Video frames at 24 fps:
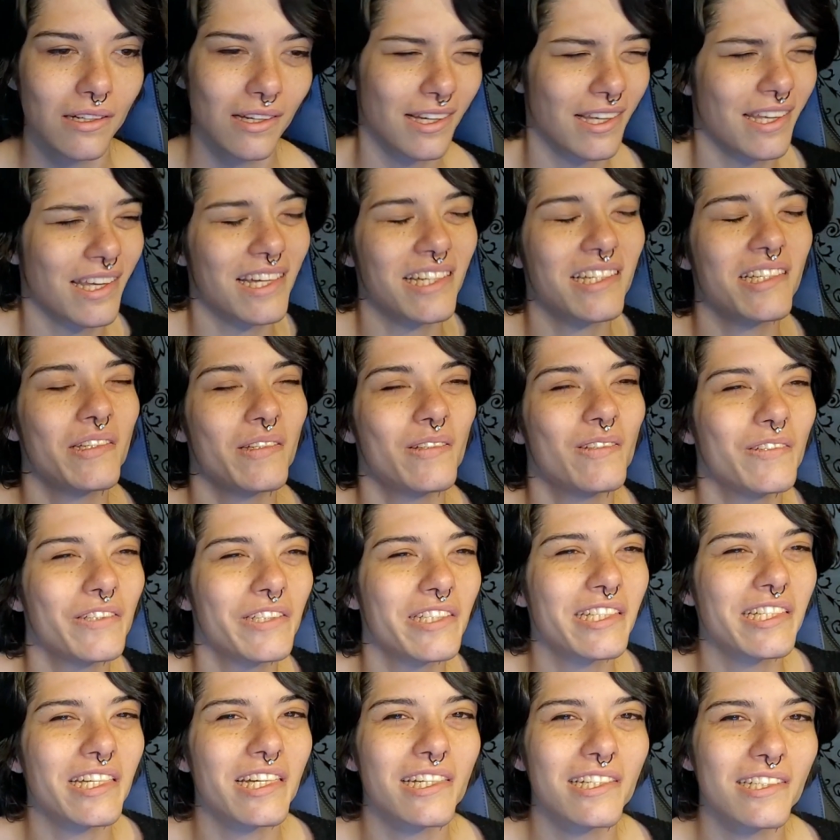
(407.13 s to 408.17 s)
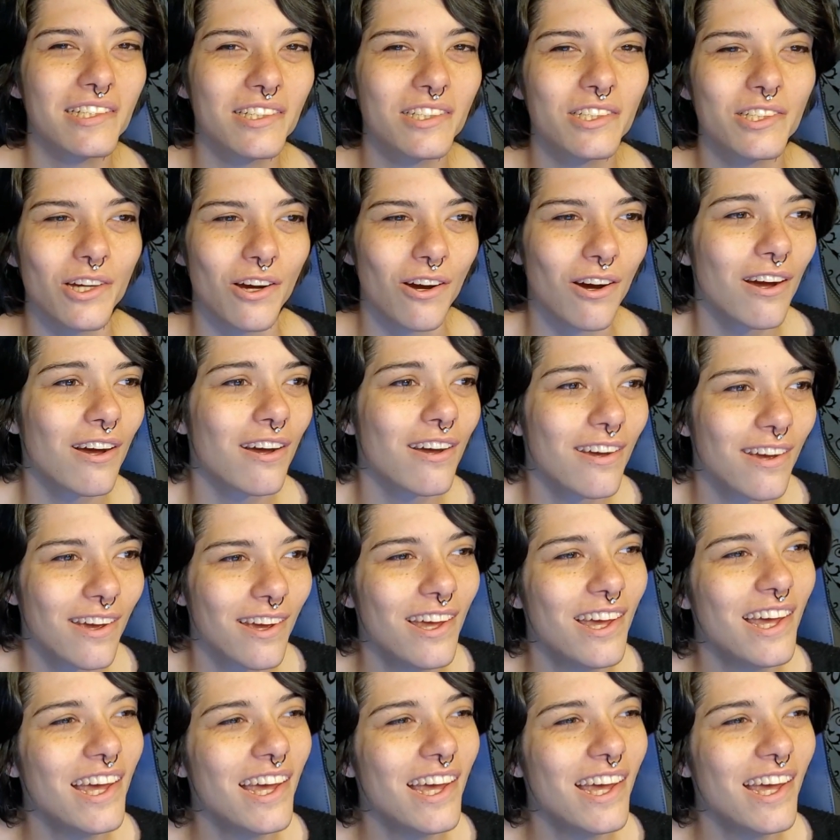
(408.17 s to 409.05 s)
I guess you would say jock.